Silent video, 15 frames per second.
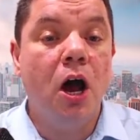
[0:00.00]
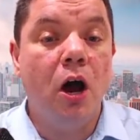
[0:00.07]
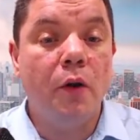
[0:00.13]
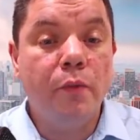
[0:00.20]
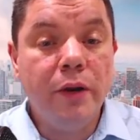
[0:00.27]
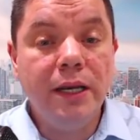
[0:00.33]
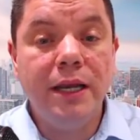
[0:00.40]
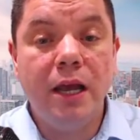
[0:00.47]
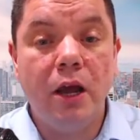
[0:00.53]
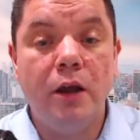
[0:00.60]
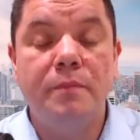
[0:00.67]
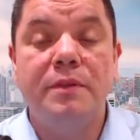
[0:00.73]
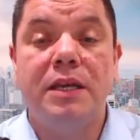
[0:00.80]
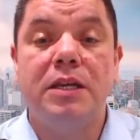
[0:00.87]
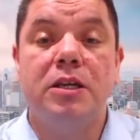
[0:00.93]
I really hope
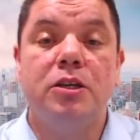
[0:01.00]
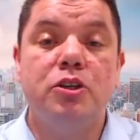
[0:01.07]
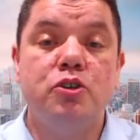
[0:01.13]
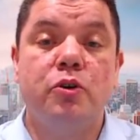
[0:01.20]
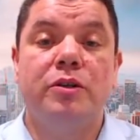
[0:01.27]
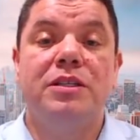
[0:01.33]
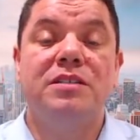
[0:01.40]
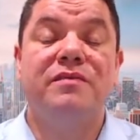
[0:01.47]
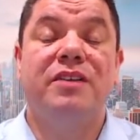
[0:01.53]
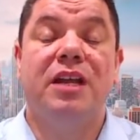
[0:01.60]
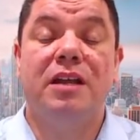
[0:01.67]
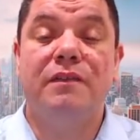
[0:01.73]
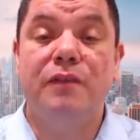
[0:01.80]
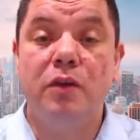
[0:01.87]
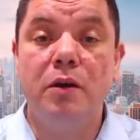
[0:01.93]
that you enjoyed this video.
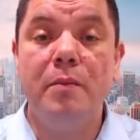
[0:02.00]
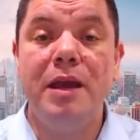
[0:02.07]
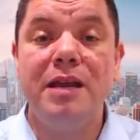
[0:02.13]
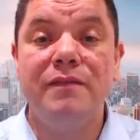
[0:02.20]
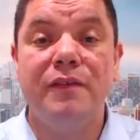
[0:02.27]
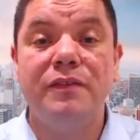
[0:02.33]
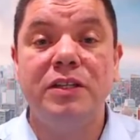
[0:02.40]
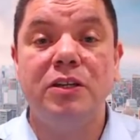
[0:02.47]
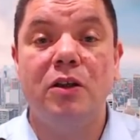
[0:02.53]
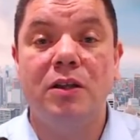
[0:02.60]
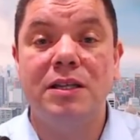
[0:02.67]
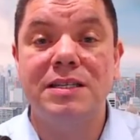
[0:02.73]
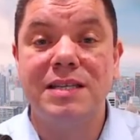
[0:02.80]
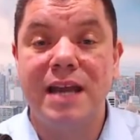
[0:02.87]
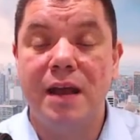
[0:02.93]
If you want to make fifty
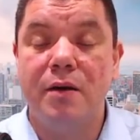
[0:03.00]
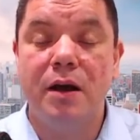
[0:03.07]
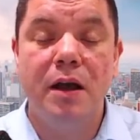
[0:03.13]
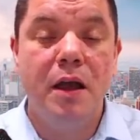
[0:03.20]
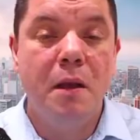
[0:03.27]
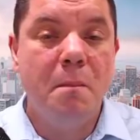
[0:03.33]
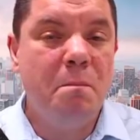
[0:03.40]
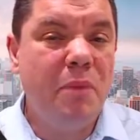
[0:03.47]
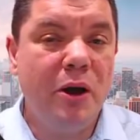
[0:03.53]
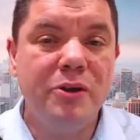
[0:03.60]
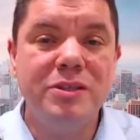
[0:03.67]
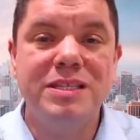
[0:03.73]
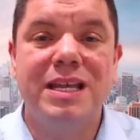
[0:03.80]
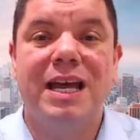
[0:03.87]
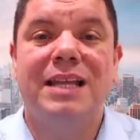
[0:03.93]
dollars an hour, post
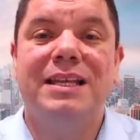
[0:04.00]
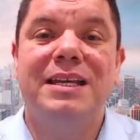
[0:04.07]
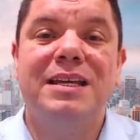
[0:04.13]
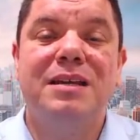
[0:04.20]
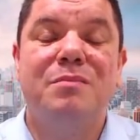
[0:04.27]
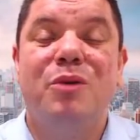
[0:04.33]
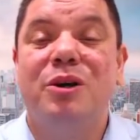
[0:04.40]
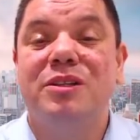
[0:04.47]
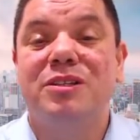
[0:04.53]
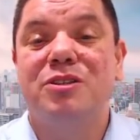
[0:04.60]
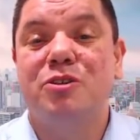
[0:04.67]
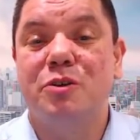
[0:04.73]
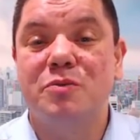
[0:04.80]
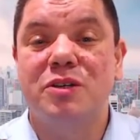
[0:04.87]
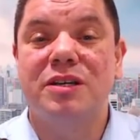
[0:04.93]
that link in my
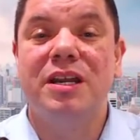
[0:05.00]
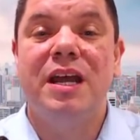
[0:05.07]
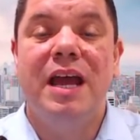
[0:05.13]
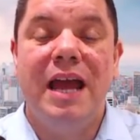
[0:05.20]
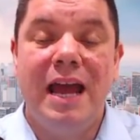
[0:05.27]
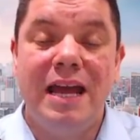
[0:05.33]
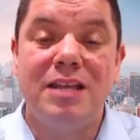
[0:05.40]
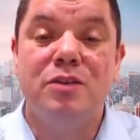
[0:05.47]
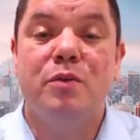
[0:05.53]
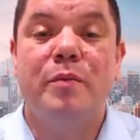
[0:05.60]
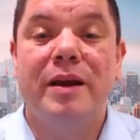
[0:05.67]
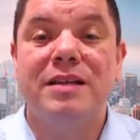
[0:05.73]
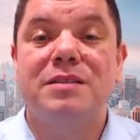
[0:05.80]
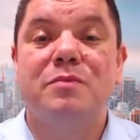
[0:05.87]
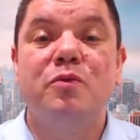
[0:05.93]
description and you'll
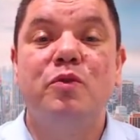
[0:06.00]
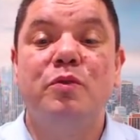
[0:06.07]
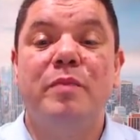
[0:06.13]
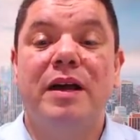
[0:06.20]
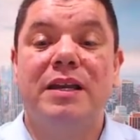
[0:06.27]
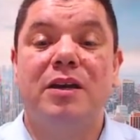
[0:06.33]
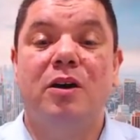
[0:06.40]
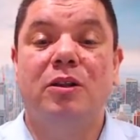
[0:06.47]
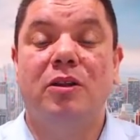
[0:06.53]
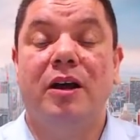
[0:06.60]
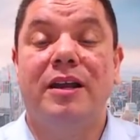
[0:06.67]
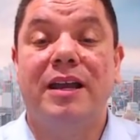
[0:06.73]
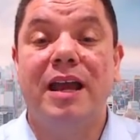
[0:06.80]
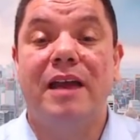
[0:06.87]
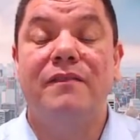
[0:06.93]
make some good money online,
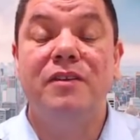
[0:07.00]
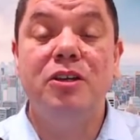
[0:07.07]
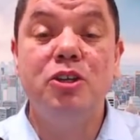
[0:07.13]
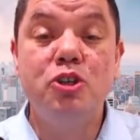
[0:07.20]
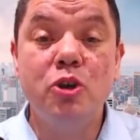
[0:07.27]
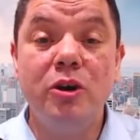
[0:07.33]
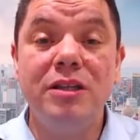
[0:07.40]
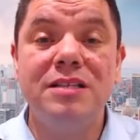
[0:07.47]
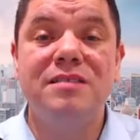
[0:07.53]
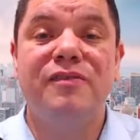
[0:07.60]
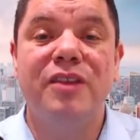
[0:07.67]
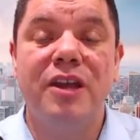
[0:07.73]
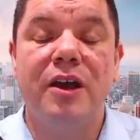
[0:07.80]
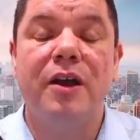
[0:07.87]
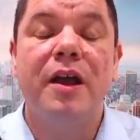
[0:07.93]
okay? If you enjoyed this
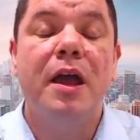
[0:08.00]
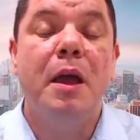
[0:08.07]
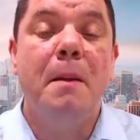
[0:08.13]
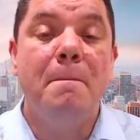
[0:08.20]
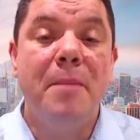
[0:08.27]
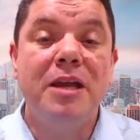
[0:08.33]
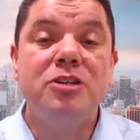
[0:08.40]
video, make